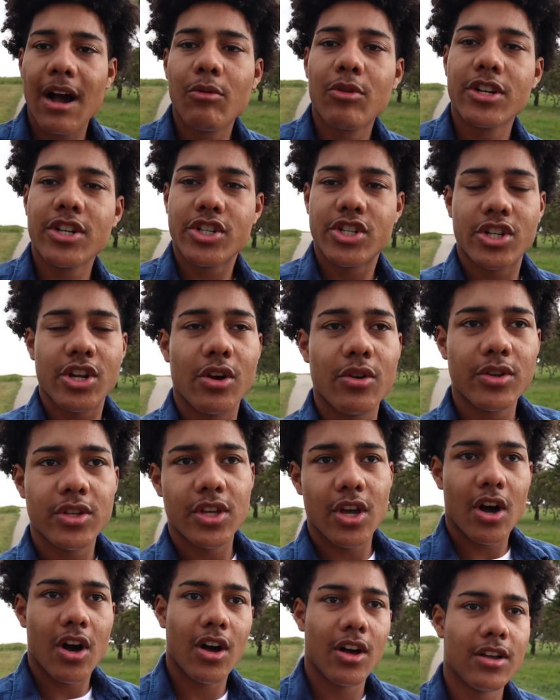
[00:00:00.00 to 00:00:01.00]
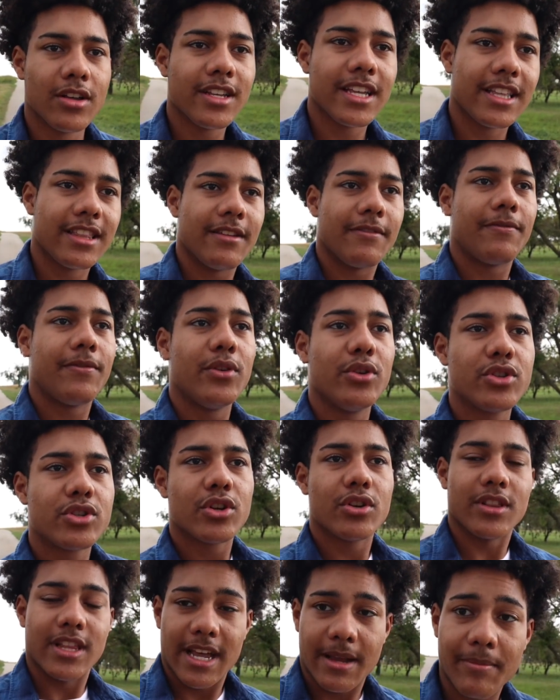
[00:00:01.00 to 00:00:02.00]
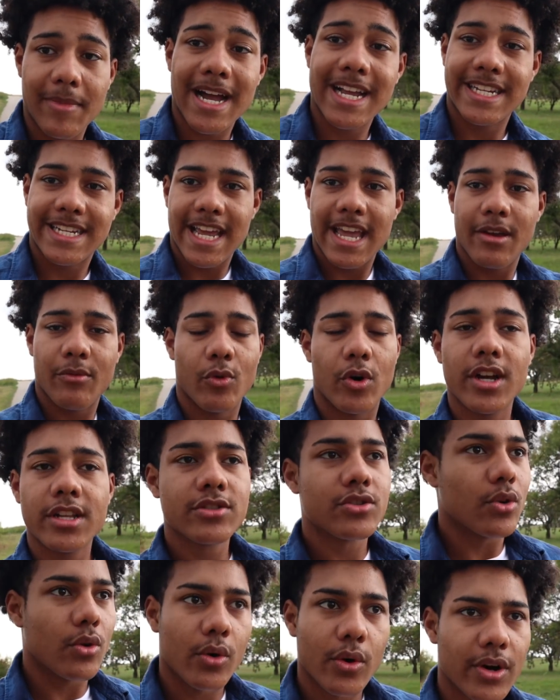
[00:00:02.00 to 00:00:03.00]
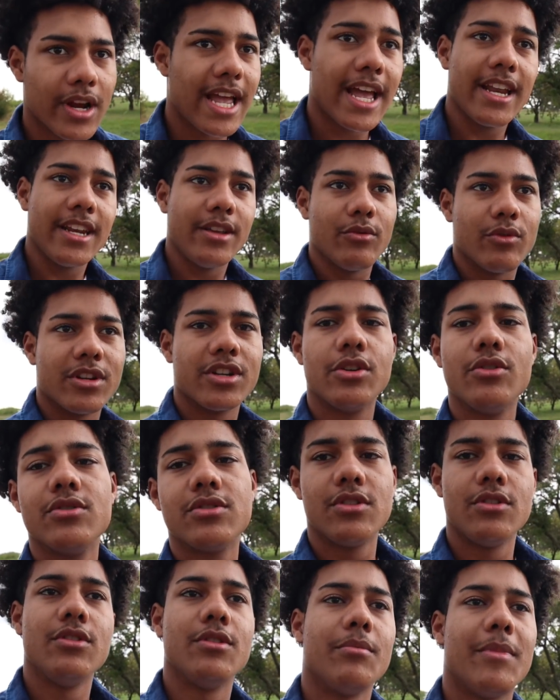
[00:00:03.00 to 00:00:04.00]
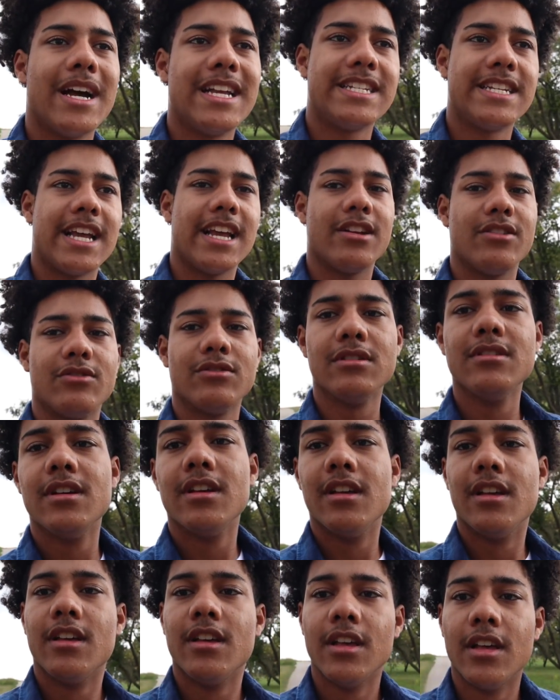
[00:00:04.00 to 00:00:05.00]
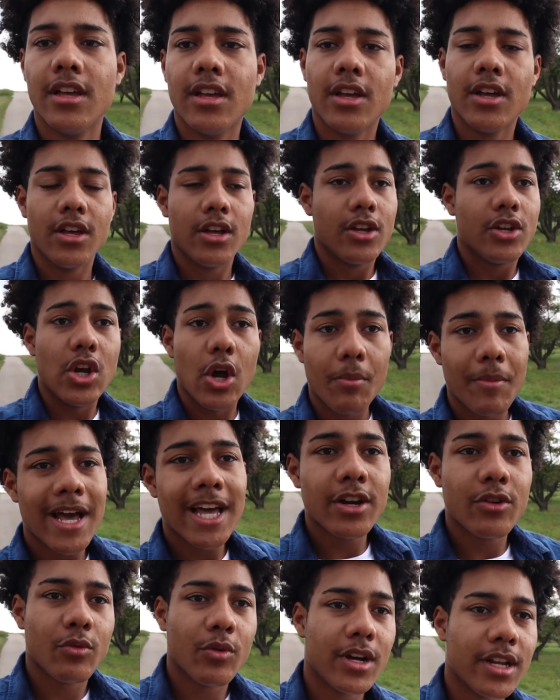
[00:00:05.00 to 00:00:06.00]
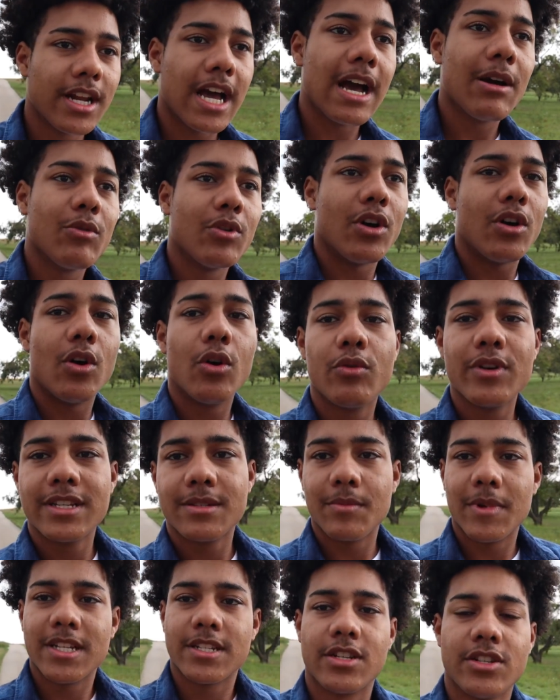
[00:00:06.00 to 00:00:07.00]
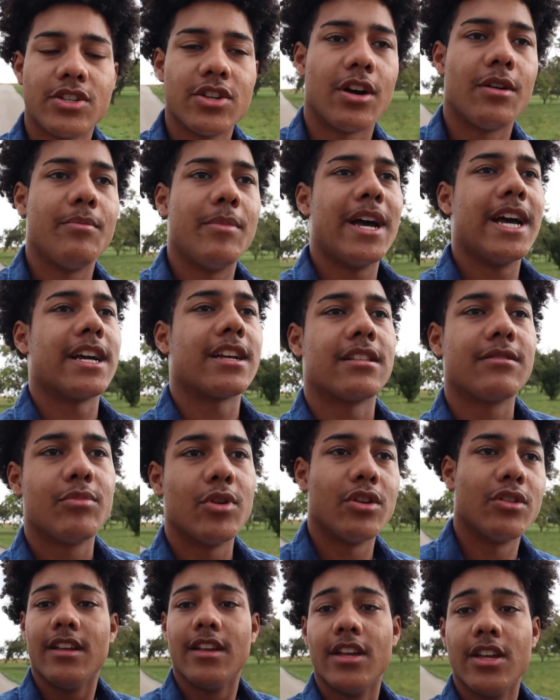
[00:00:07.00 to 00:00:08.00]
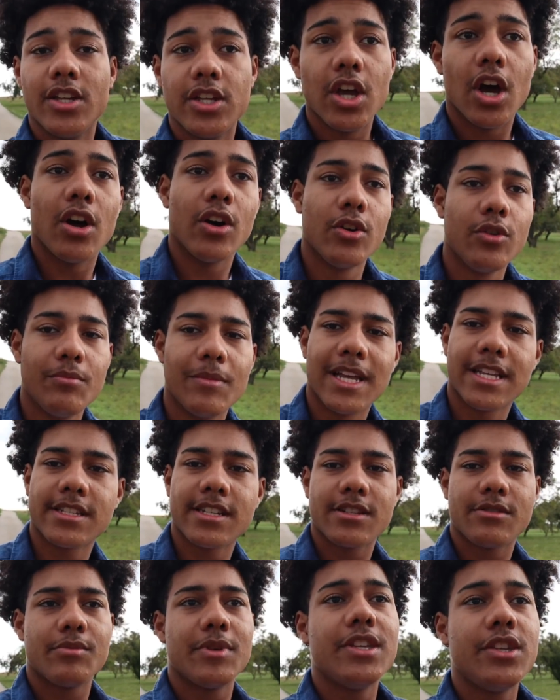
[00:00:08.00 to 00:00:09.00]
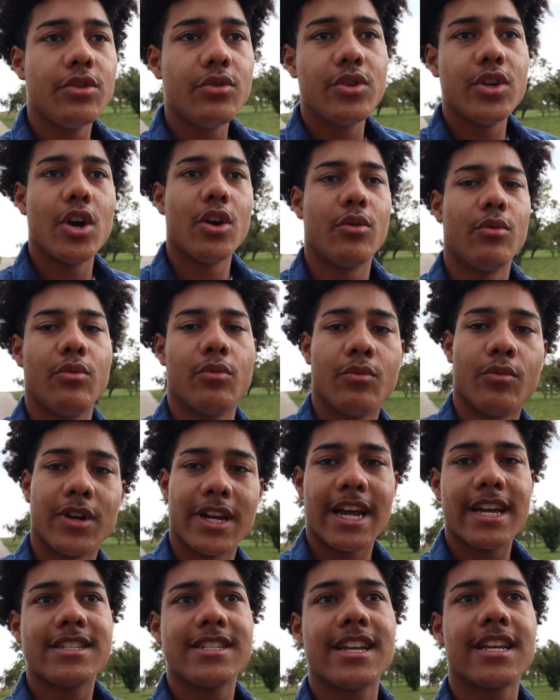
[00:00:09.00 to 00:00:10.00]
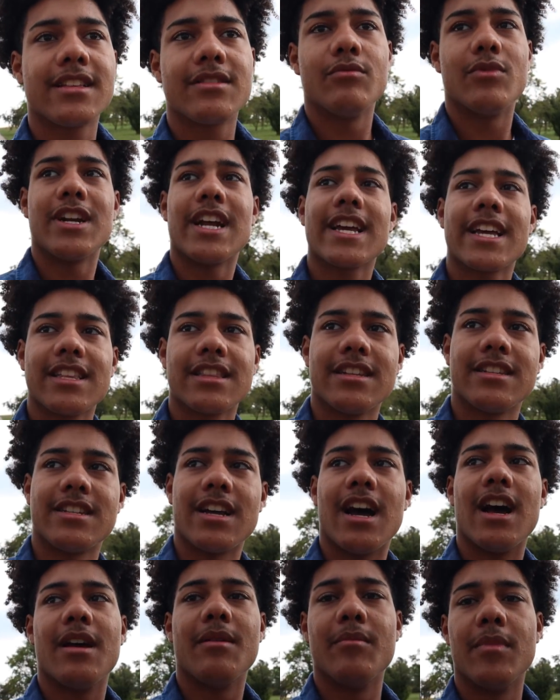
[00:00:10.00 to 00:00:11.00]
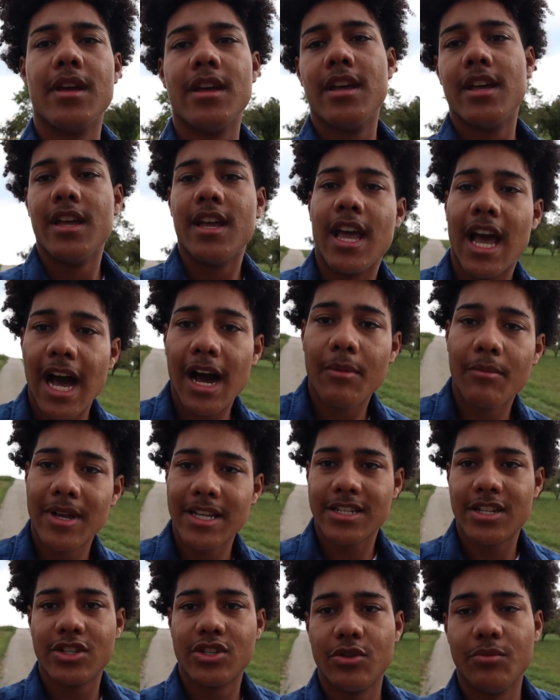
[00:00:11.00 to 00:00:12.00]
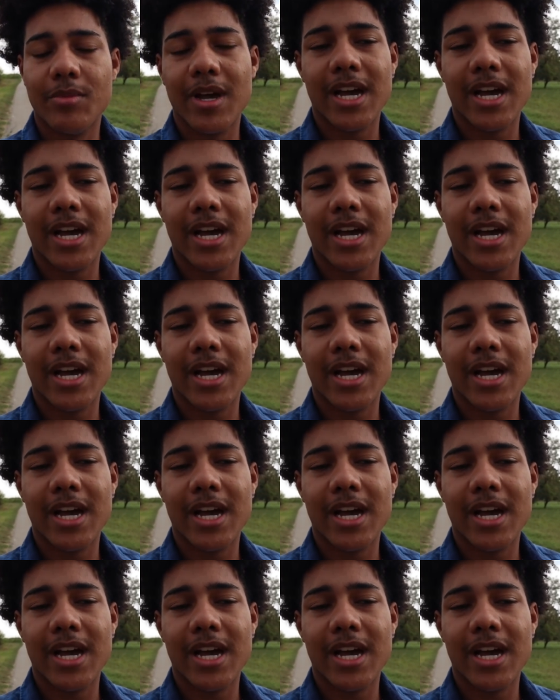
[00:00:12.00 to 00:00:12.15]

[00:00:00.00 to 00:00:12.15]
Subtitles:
I want to show y'all in the future, like my day ones or anyone who's new to my channel, no matter what, I will always message y'all back, bro. Y'all who message me, you know, when I get the time, I'll message you